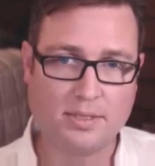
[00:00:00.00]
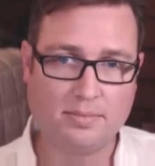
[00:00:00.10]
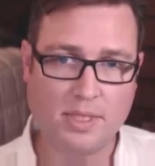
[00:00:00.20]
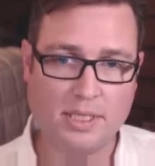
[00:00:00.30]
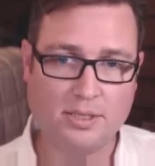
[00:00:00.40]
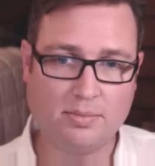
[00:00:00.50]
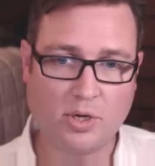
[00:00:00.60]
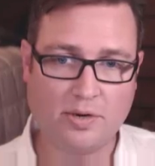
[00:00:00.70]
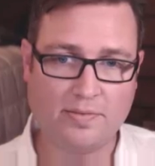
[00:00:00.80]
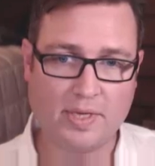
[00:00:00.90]
the stop
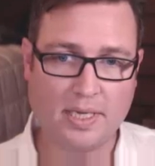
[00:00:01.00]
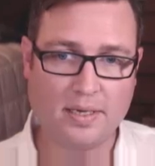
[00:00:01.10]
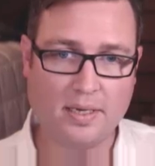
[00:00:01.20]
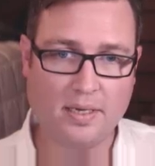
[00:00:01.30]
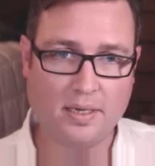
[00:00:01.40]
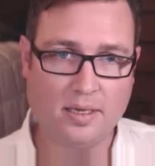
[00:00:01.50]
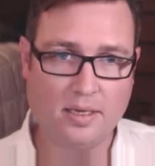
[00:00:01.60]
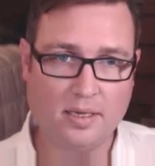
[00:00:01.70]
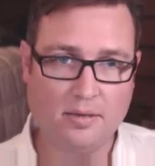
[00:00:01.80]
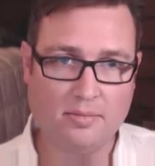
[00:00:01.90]
simulation part of it,
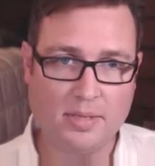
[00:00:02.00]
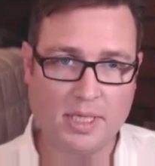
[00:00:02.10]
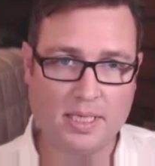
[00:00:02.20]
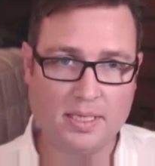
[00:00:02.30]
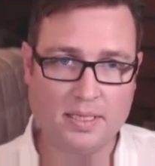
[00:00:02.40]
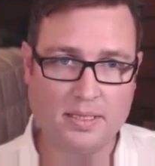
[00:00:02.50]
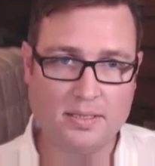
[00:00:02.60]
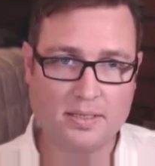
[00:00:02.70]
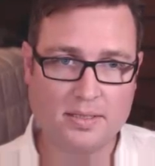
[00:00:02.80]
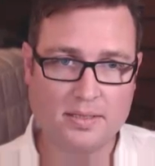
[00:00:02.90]

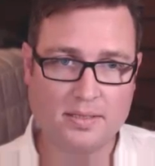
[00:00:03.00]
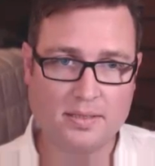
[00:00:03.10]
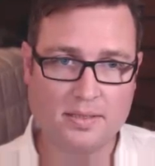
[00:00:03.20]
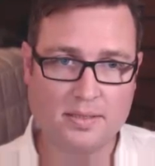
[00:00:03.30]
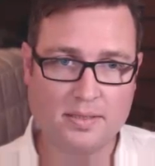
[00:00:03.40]
because